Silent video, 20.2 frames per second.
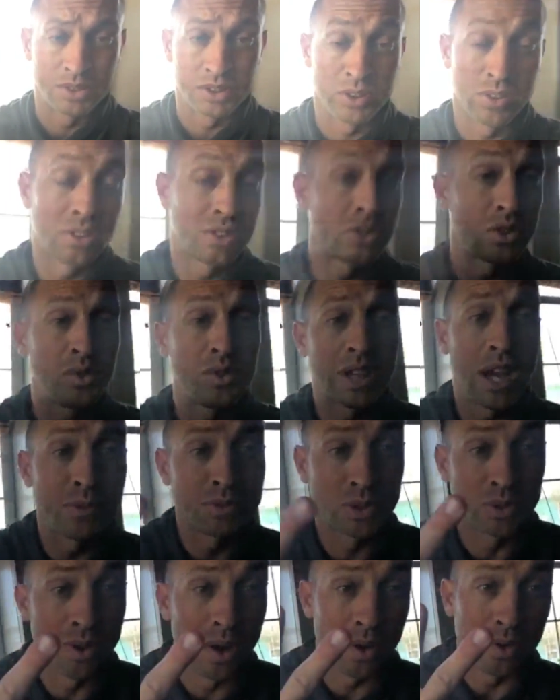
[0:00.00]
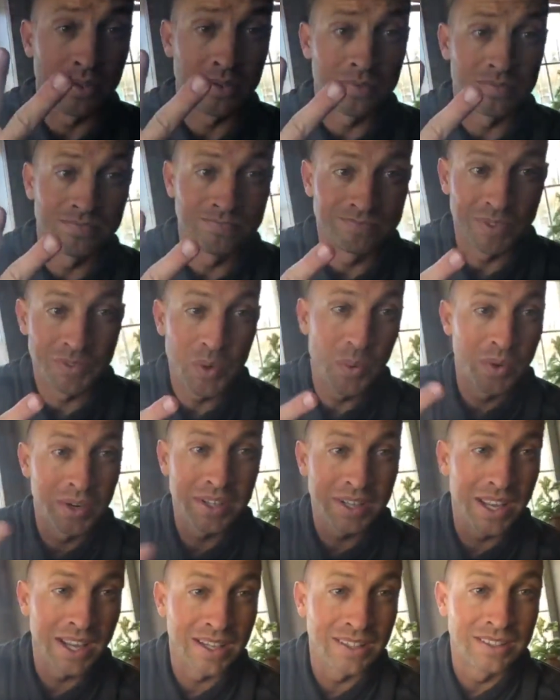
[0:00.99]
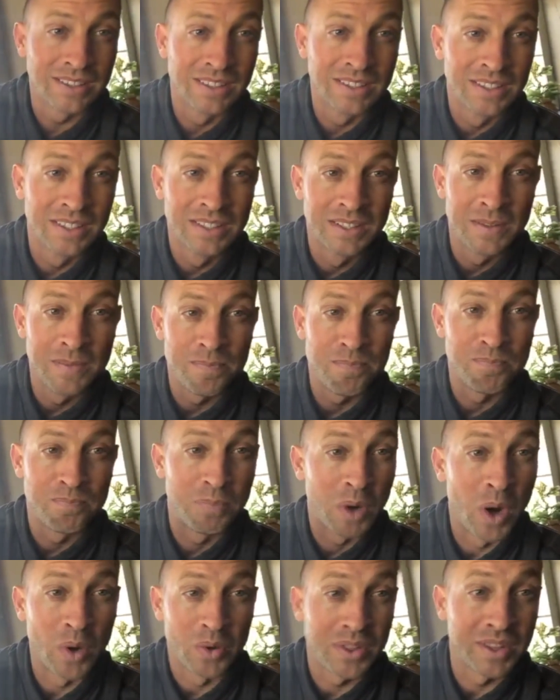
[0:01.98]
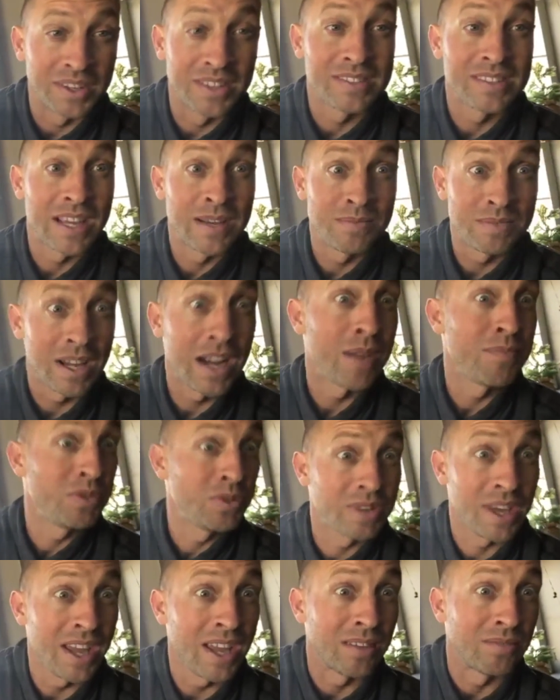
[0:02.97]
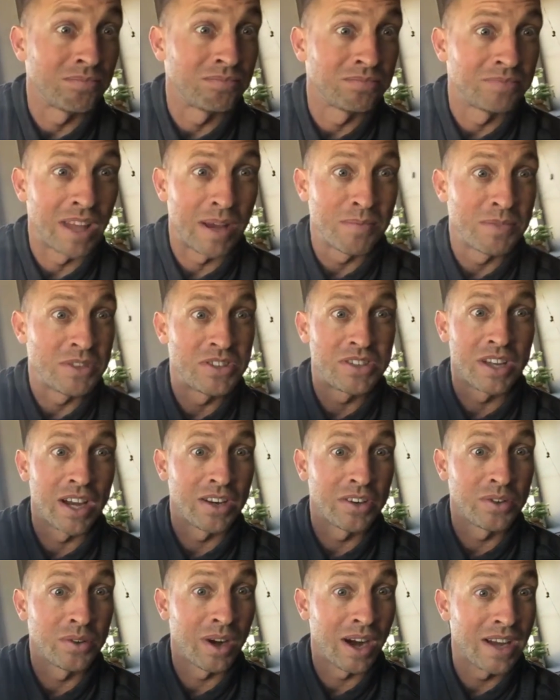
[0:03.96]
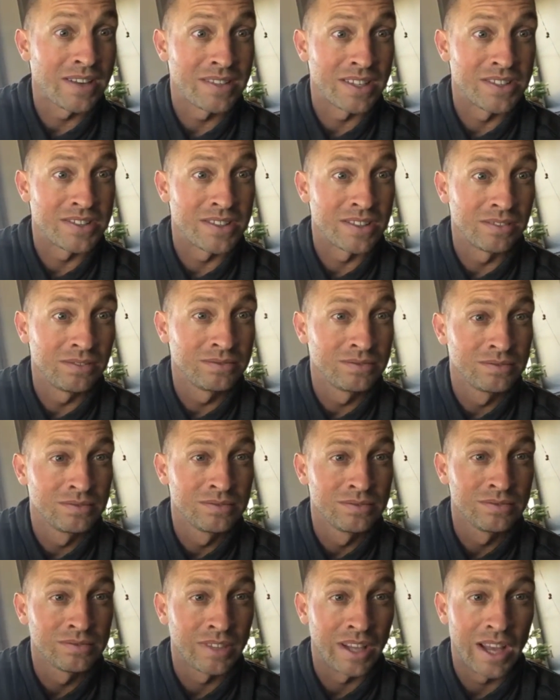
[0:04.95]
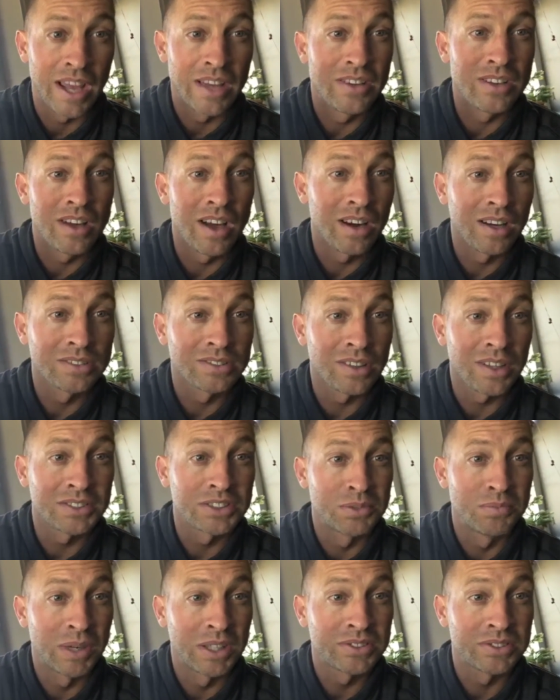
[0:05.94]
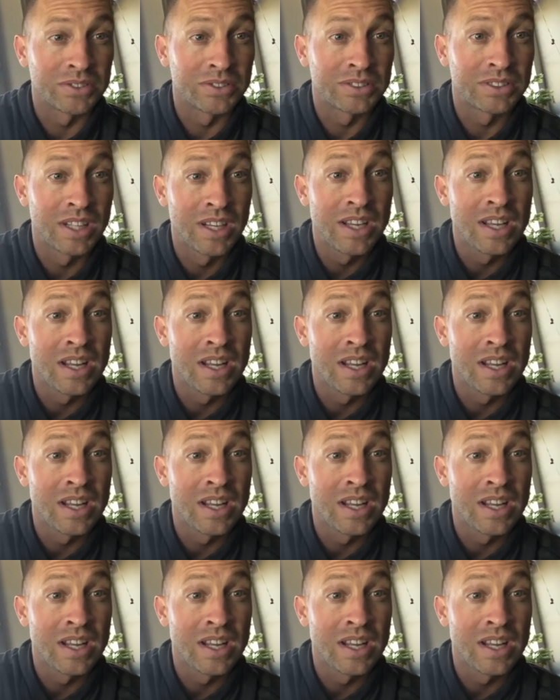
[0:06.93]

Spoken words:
So there's two types of growth. If you want to gain both at the same time, you can. That means you got to do high tension and you got to exhaust your muscles.